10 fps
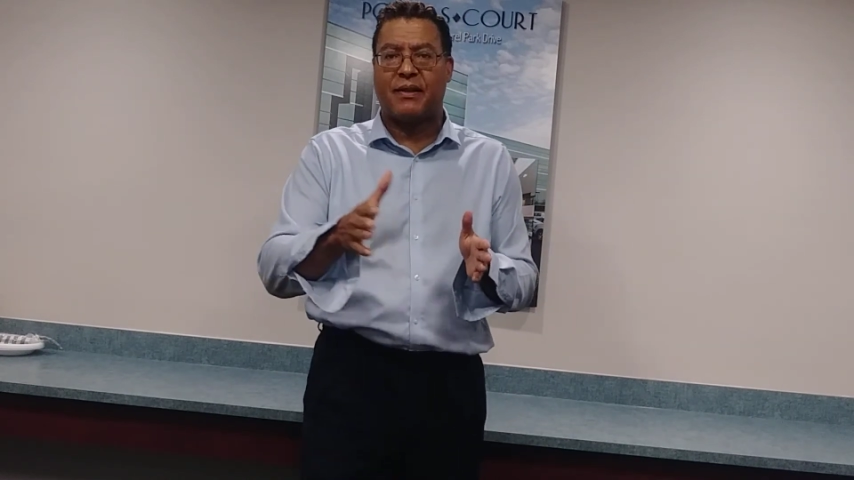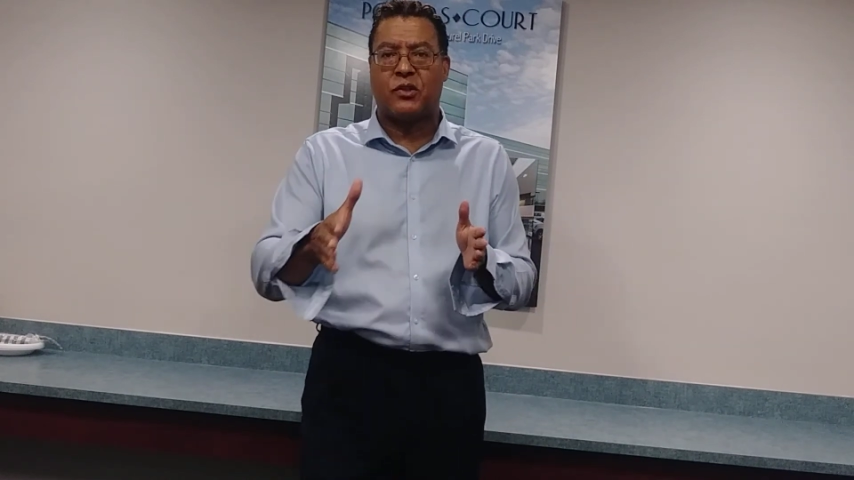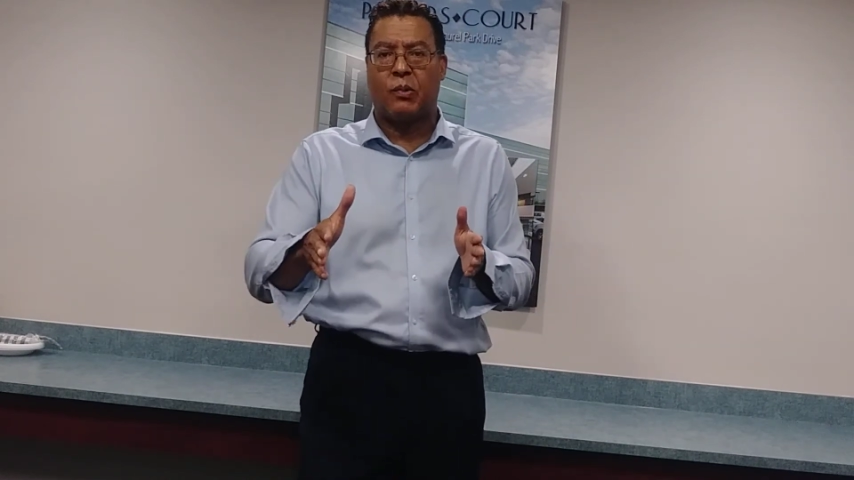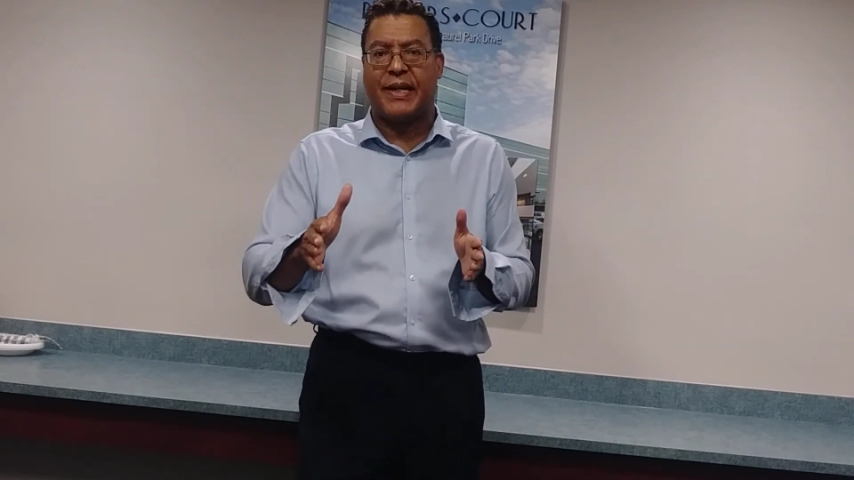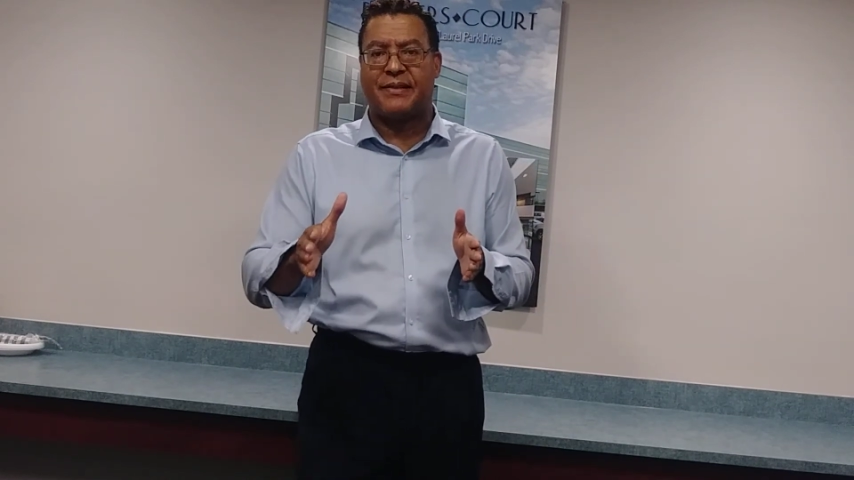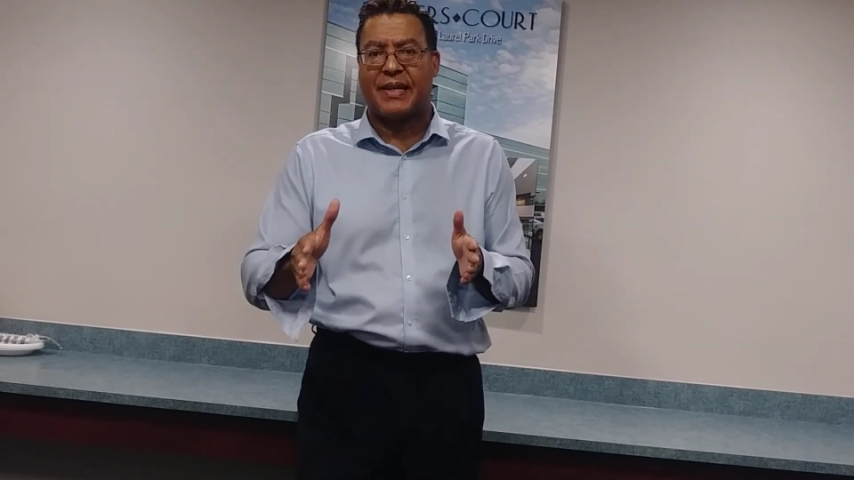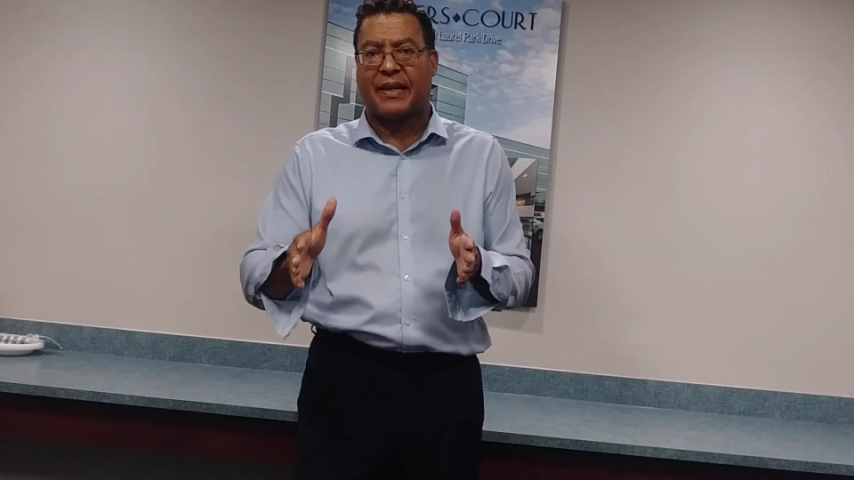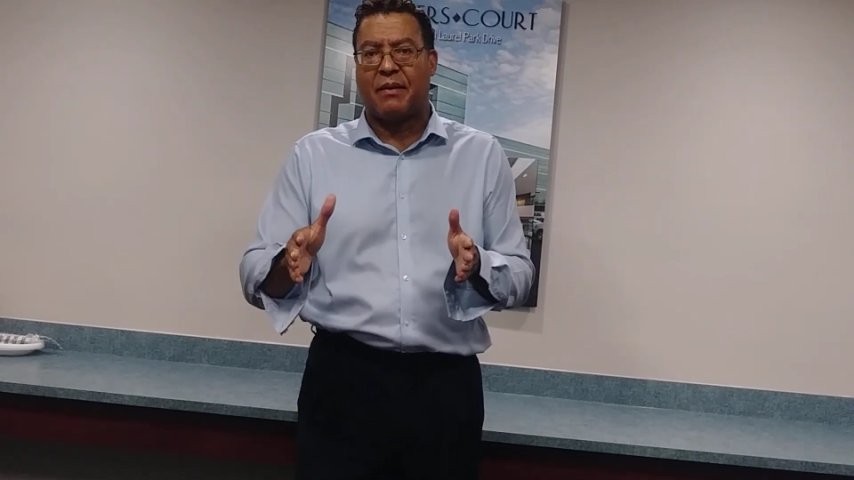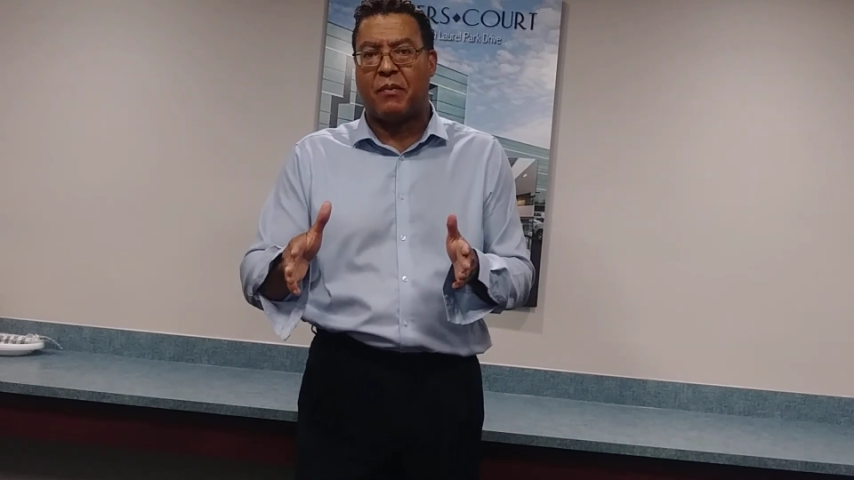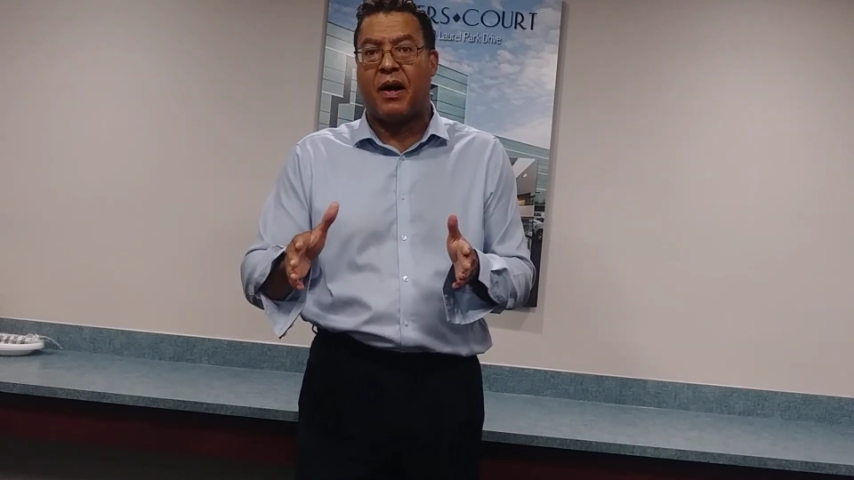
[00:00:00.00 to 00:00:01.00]
and
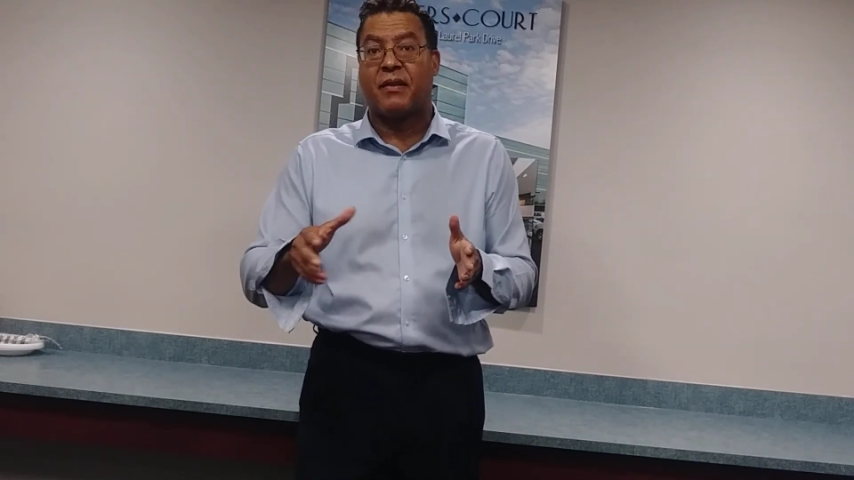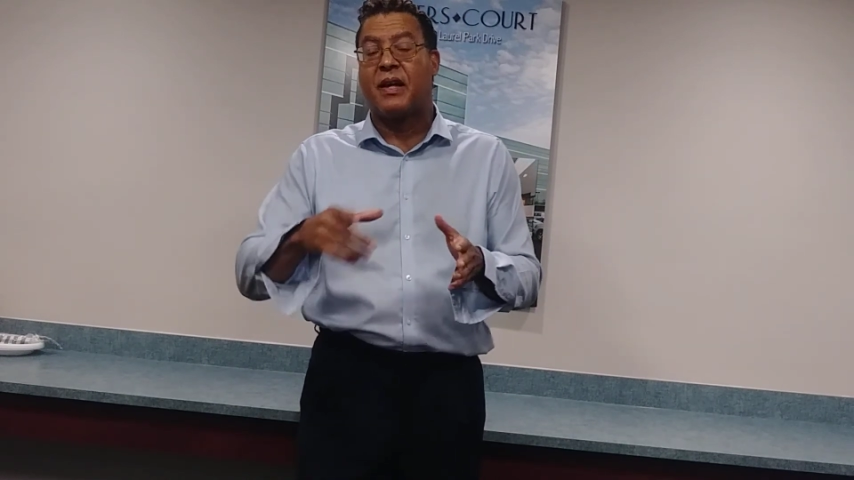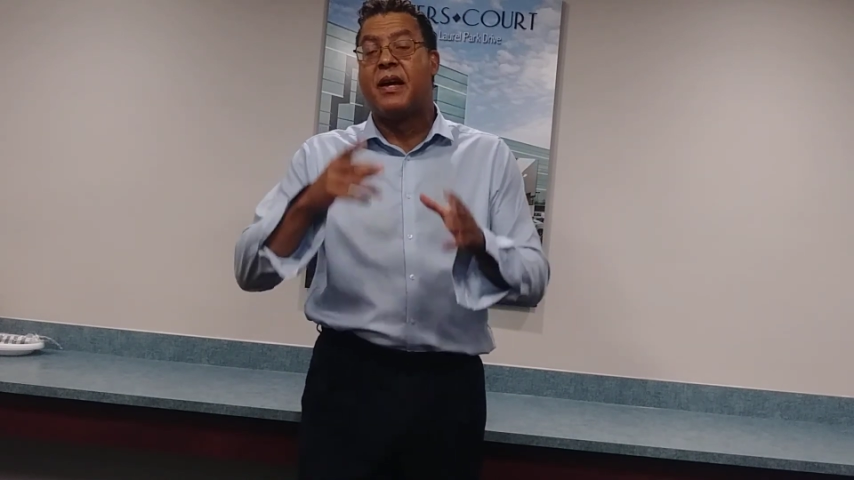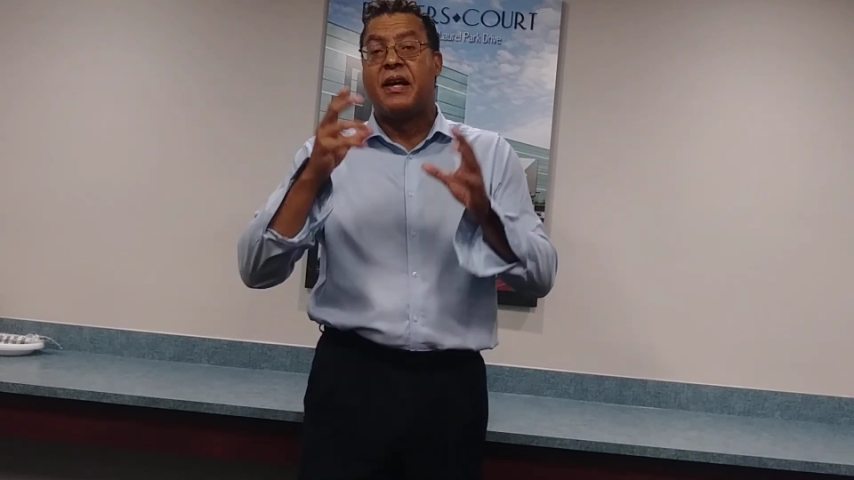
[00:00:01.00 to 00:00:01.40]
22nd month,